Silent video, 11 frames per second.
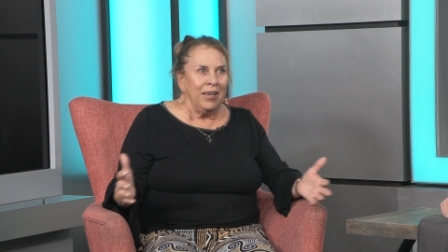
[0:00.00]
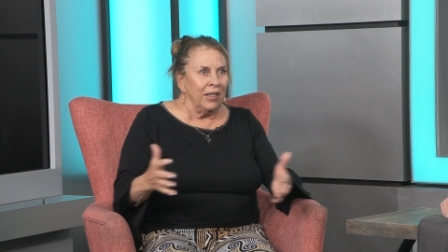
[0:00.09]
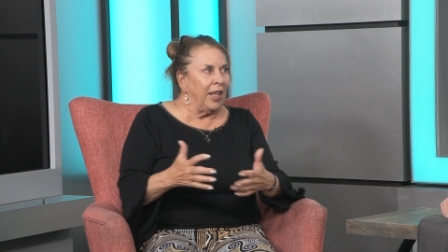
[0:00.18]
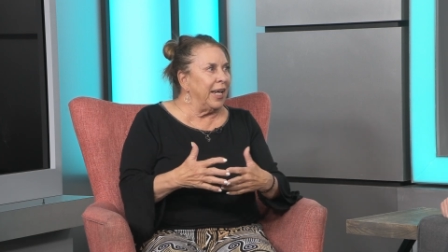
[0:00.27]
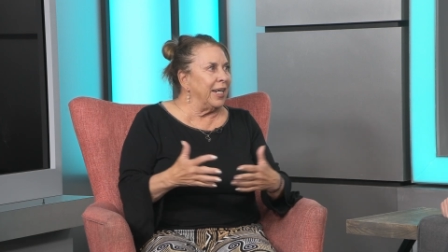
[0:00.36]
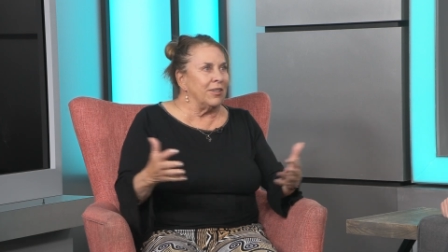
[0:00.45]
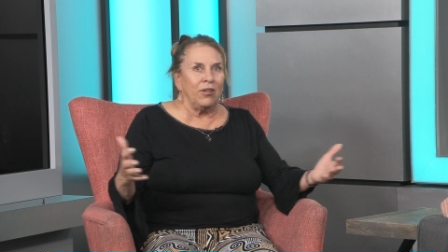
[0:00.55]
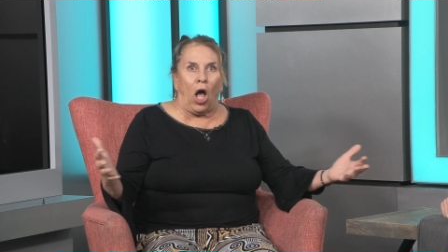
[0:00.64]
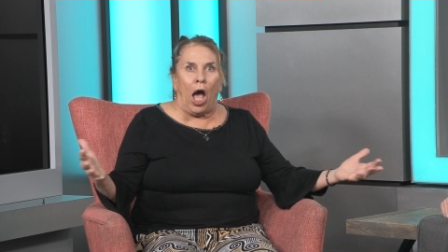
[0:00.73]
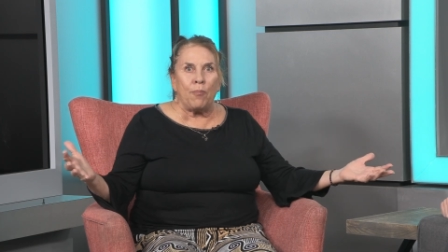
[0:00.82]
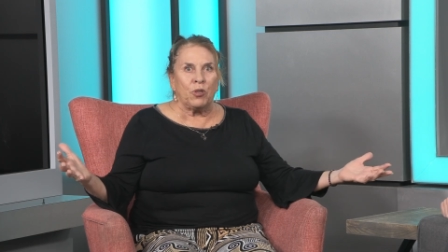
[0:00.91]
Like
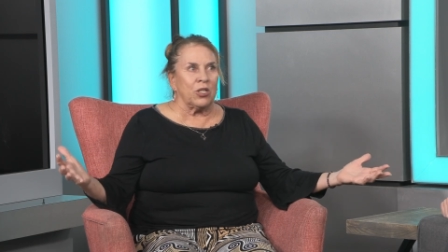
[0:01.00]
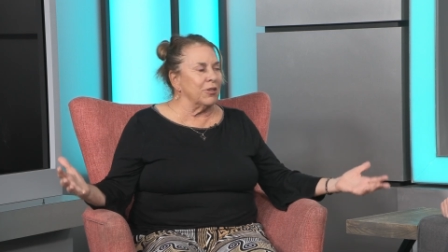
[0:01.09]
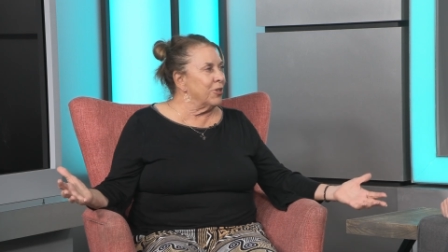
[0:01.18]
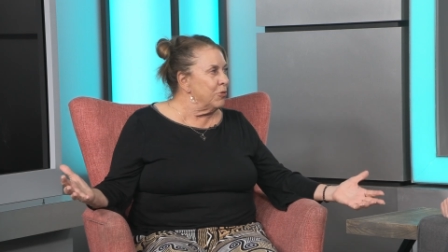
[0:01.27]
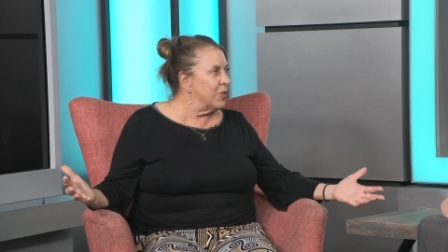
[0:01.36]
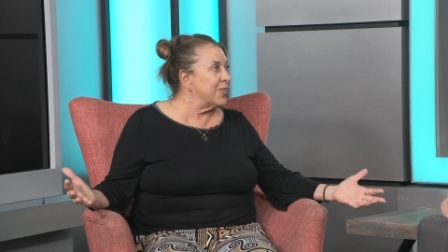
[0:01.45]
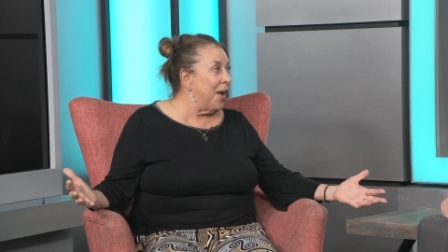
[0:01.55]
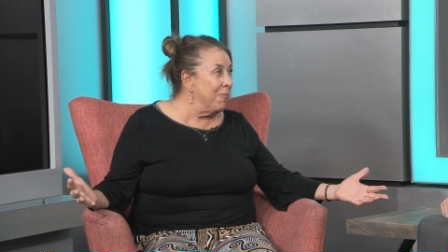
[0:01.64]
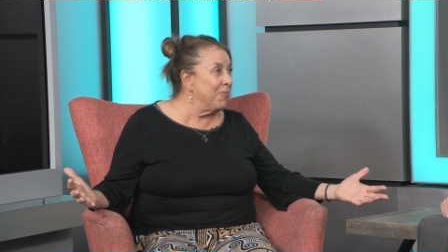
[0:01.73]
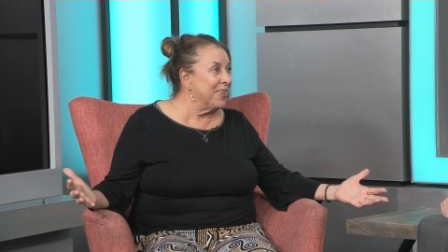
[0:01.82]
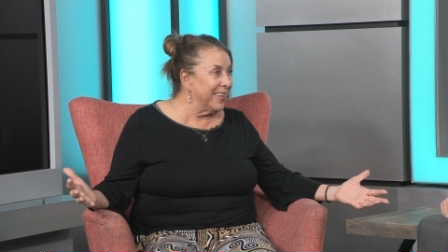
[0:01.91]
option, do
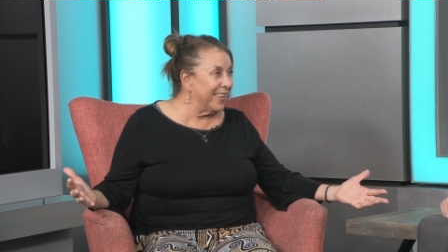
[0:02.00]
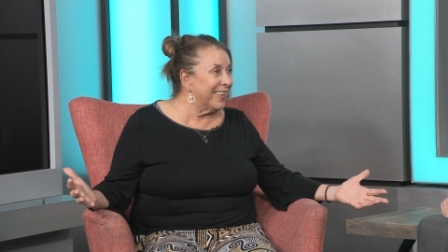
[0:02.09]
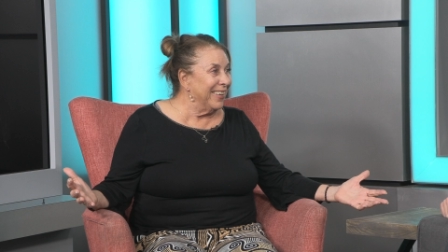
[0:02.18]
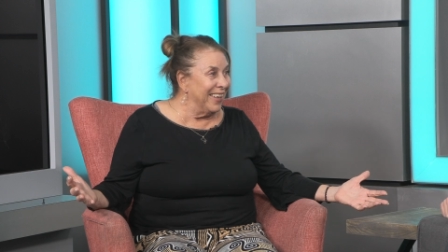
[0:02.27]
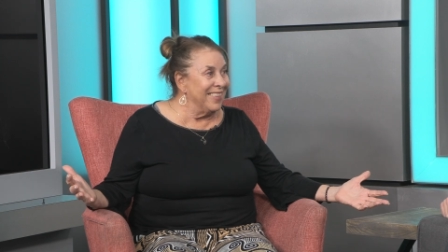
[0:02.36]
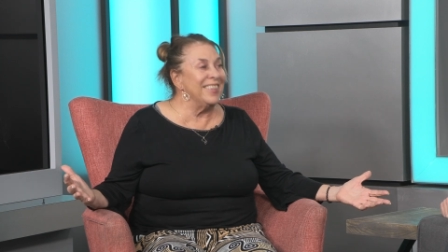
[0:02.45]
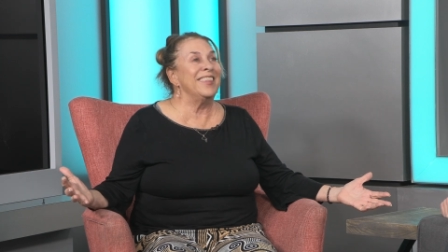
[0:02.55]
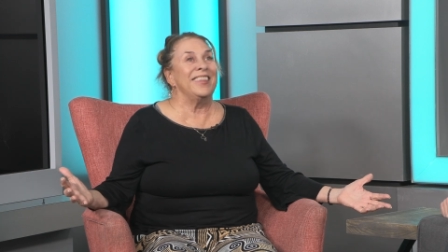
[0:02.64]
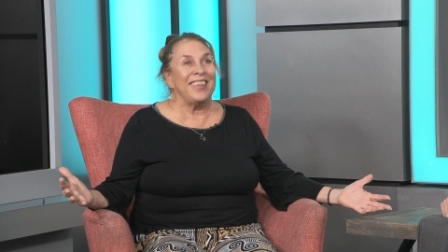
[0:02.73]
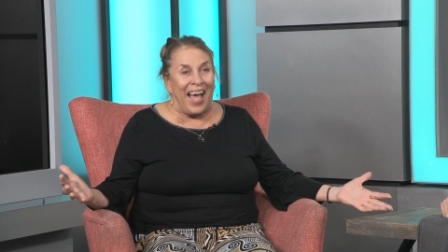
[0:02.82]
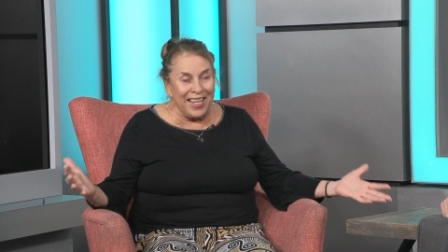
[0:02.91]
something. And
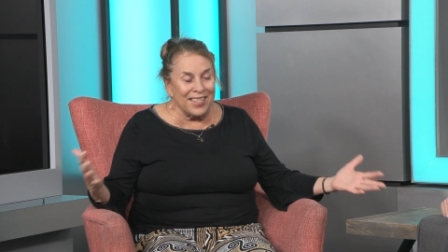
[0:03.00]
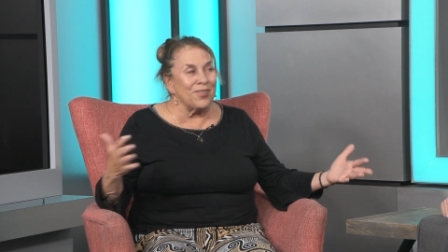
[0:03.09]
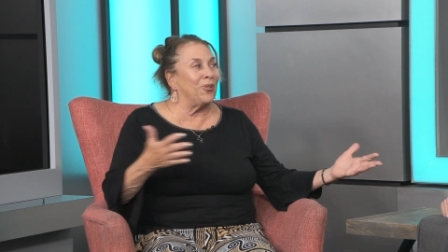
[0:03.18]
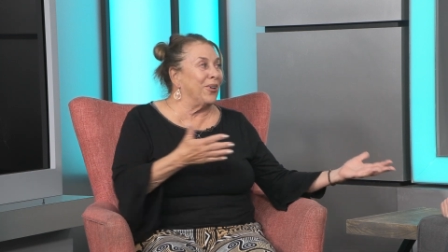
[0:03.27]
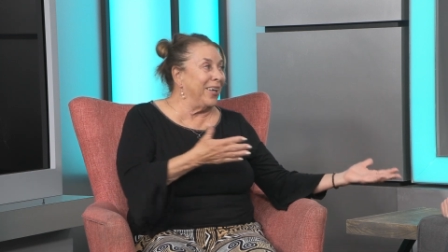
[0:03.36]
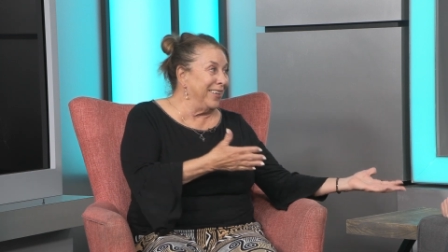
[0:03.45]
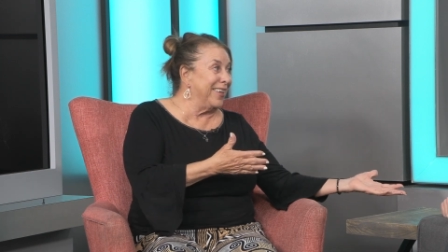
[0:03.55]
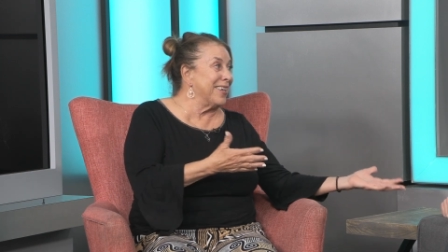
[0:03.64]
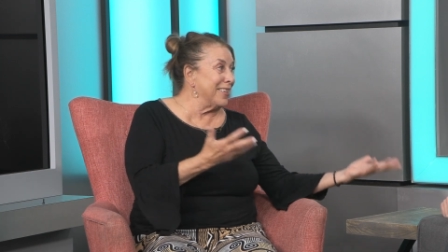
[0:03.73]
that's what I like.